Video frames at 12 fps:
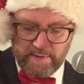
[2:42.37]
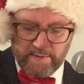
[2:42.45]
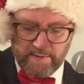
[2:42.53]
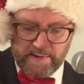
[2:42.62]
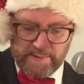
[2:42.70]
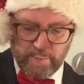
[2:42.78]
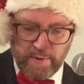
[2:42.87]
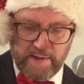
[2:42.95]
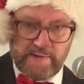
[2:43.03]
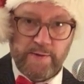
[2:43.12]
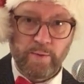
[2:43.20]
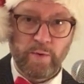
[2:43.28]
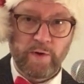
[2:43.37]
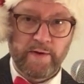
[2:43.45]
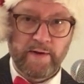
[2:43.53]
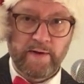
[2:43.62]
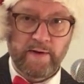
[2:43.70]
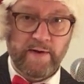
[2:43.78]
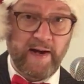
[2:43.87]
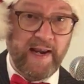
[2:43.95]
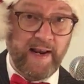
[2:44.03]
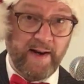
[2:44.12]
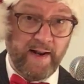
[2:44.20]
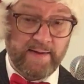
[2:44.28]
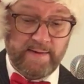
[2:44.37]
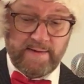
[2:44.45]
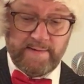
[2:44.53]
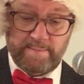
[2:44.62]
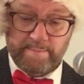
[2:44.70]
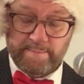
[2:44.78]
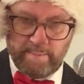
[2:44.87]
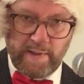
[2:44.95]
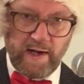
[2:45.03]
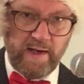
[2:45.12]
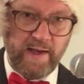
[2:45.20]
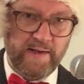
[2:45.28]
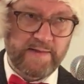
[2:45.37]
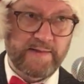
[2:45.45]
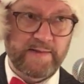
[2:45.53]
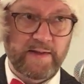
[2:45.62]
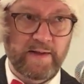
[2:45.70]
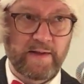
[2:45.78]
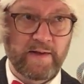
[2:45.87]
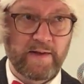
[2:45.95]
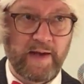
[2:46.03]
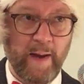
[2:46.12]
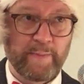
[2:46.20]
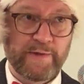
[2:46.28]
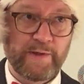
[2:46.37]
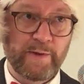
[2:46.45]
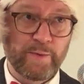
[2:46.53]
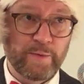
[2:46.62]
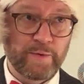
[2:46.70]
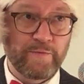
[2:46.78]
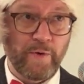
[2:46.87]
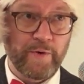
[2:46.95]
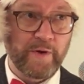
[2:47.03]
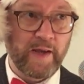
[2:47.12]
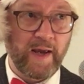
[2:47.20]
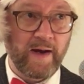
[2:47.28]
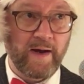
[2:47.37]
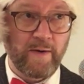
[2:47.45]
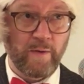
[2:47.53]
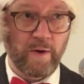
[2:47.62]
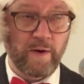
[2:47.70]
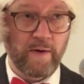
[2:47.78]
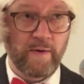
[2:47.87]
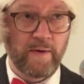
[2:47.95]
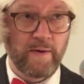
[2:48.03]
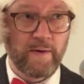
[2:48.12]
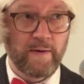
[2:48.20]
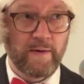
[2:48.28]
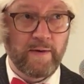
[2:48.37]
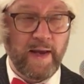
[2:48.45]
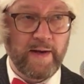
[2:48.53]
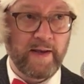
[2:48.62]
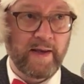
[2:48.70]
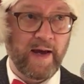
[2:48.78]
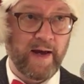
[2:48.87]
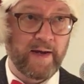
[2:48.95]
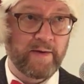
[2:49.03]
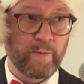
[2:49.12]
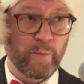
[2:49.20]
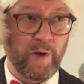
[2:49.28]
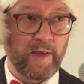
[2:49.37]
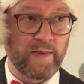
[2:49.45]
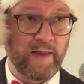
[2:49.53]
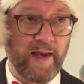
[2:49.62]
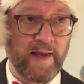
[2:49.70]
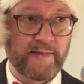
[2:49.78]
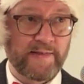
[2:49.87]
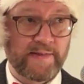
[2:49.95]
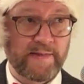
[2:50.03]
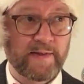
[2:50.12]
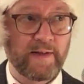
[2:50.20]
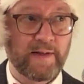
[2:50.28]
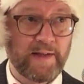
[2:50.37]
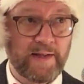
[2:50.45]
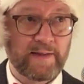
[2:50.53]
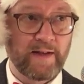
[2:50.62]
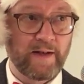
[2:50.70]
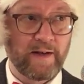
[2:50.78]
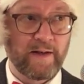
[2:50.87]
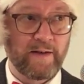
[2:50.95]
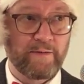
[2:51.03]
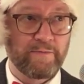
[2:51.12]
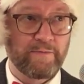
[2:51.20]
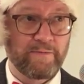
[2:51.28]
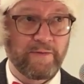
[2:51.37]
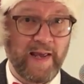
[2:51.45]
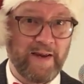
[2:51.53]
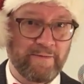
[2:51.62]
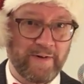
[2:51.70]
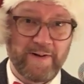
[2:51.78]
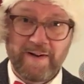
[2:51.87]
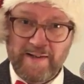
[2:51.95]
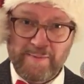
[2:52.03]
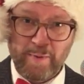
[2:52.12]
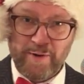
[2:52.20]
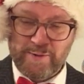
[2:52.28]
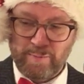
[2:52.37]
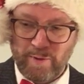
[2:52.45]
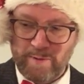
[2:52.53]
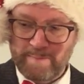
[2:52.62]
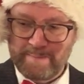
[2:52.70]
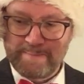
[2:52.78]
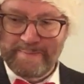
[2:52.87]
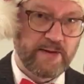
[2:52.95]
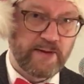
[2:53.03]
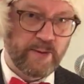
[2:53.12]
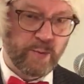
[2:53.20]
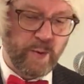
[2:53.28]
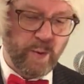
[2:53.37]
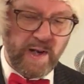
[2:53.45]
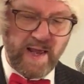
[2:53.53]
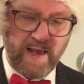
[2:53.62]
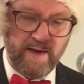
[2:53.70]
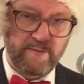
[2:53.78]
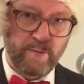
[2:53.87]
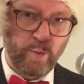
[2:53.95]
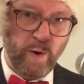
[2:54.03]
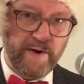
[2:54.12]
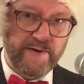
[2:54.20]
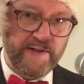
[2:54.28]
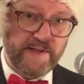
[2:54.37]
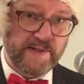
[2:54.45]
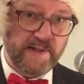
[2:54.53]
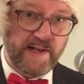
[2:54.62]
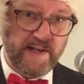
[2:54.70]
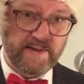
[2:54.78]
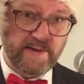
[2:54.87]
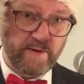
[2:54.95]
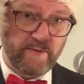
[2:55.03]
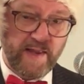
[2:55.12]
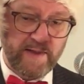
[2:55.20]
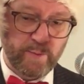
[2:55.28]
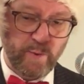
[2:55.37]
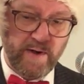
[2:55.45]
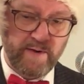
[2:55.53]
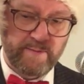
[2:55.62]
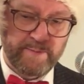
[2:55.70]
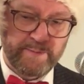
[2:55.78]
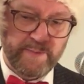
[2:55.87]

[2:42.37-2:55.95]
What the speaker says: This one is called Renat. But I guess absolute vodka or any kind with as little flavor as possible. And we will have 1 deciliter of that one.